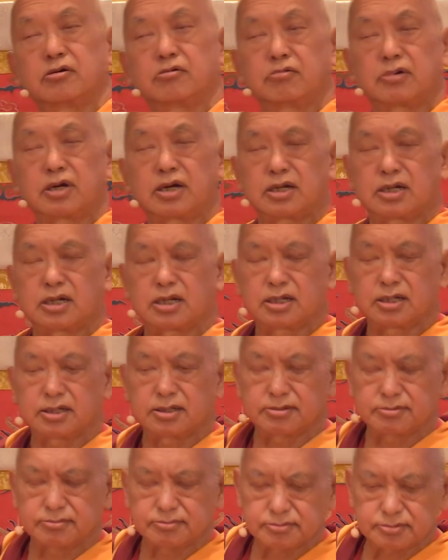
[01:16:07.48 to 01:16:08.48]
well,
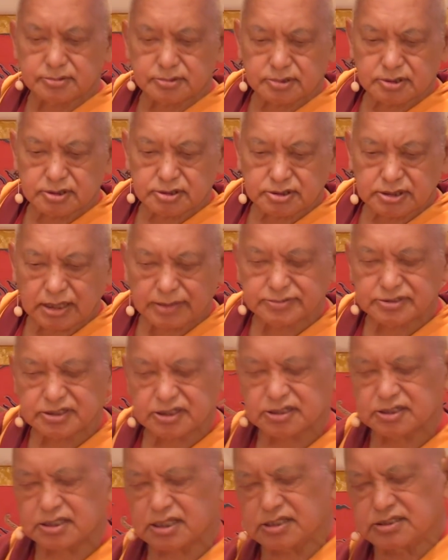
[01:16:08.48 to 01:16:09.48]

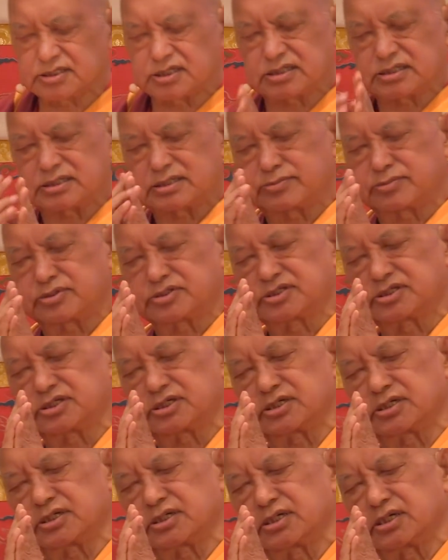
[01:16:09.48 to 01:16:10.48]
Kyabje Khunu Lama
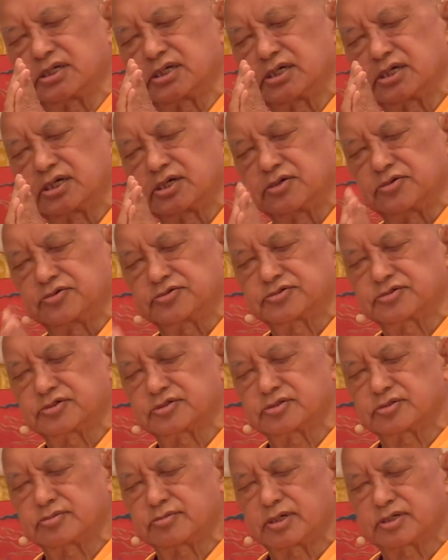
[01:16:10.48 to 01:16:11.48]
Rinpoche was
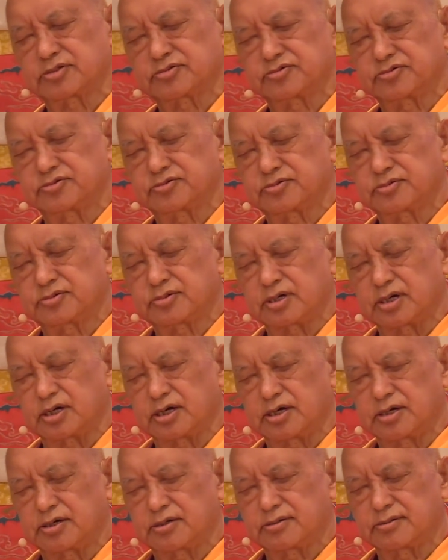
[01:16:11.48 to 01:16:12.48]
also my guru.
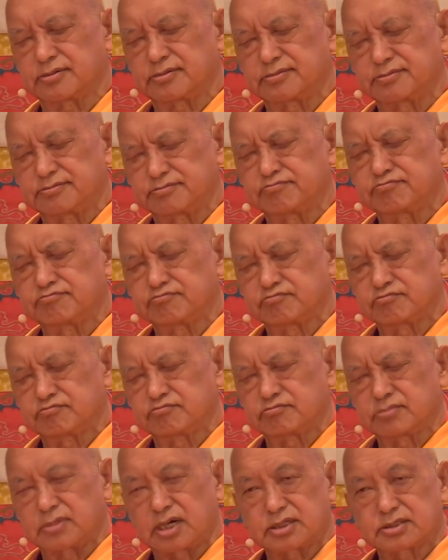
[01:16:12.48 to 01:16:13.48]

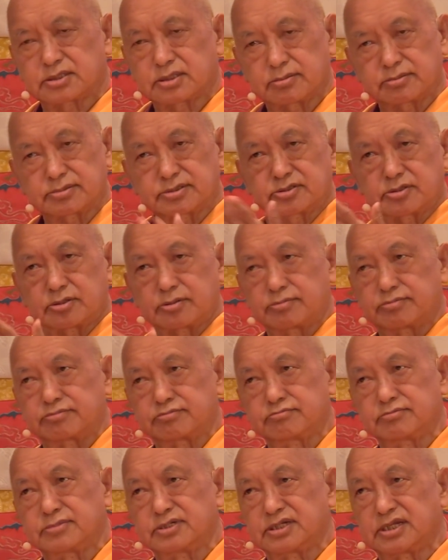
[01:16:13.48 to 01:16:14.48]
I think so
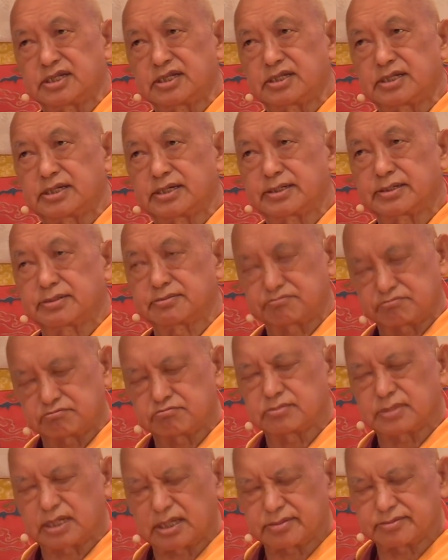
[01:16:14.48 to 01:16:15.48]
many here
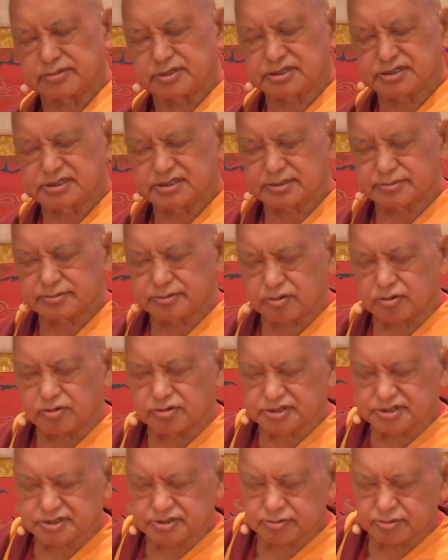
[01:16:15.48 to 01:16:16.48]
may have received,
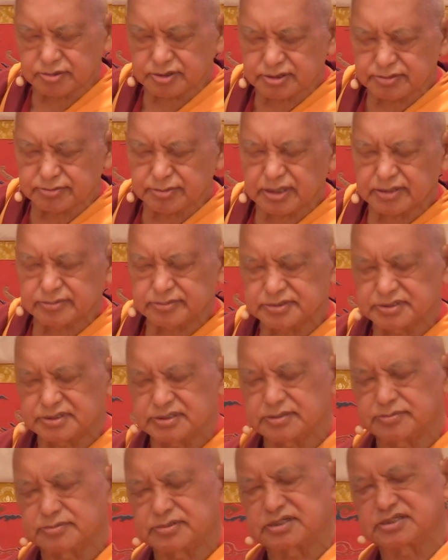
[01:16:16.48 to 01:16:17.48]
all students may have
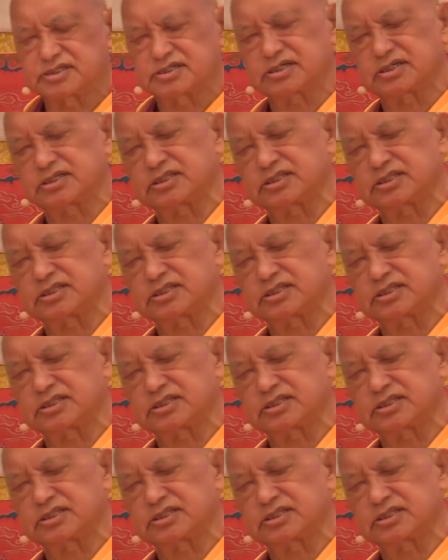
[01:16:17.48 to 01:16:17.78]
received teaching